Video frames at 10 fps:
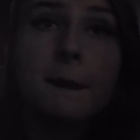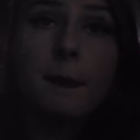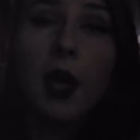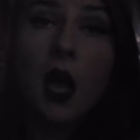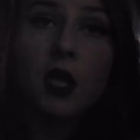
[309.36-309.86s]

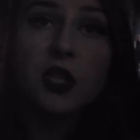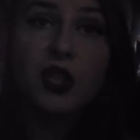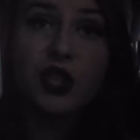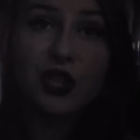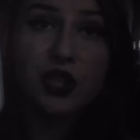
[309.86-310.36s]
but
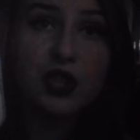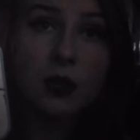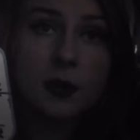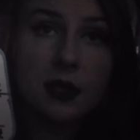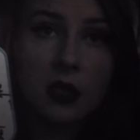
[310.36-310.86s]
she
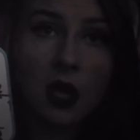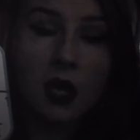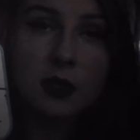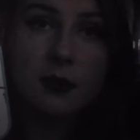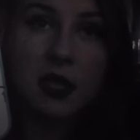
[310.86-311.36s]
stopped at the
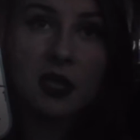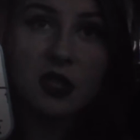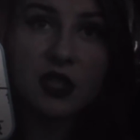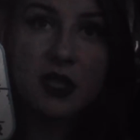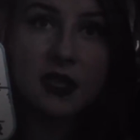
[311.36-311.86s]
last minute and
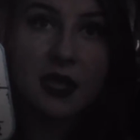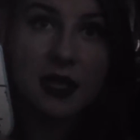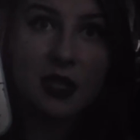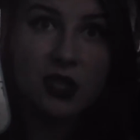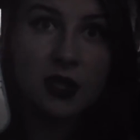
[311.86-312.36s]
she said,
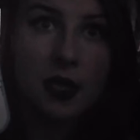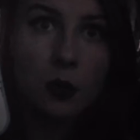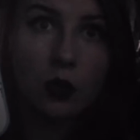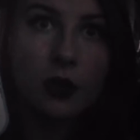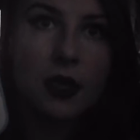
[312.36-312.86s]
"Let's just keep
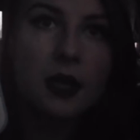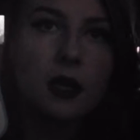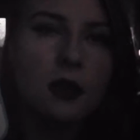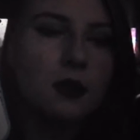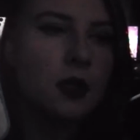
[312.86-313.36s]
walking," you know.